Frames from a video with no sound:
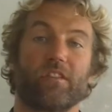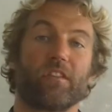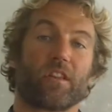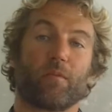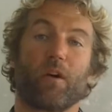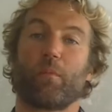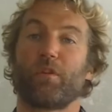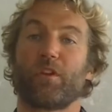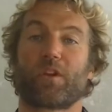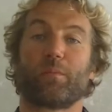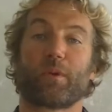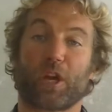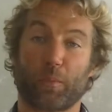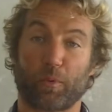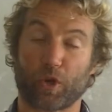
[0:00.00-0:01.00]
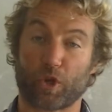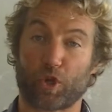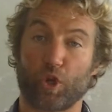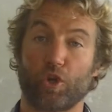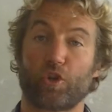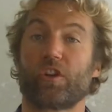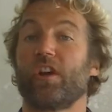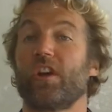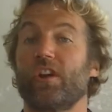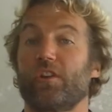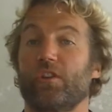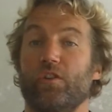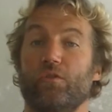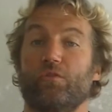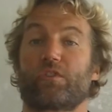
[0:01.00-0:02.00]
And at the moment you can pick up a good
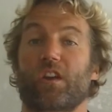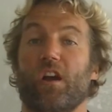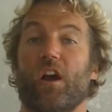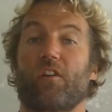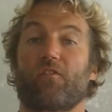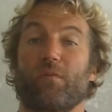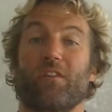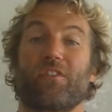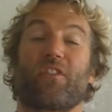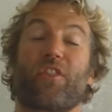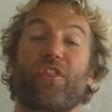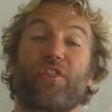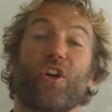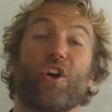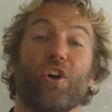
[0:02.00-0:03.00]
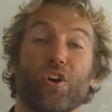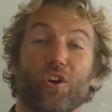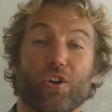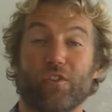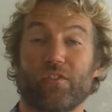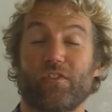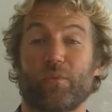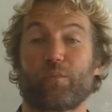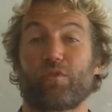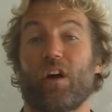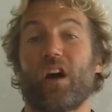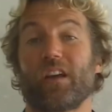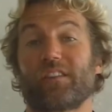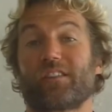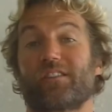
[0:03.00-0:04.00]
used kite for about a third of the
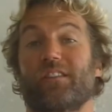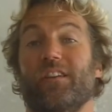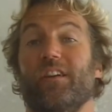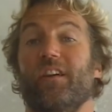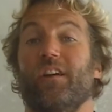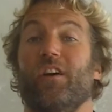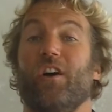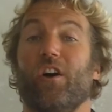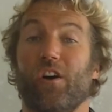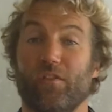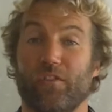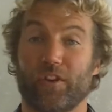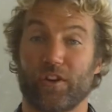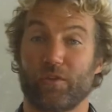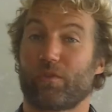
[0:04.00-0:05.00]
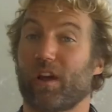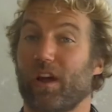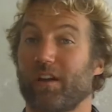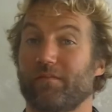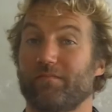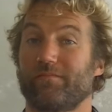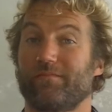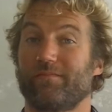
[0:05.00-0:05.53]
price of a new kite.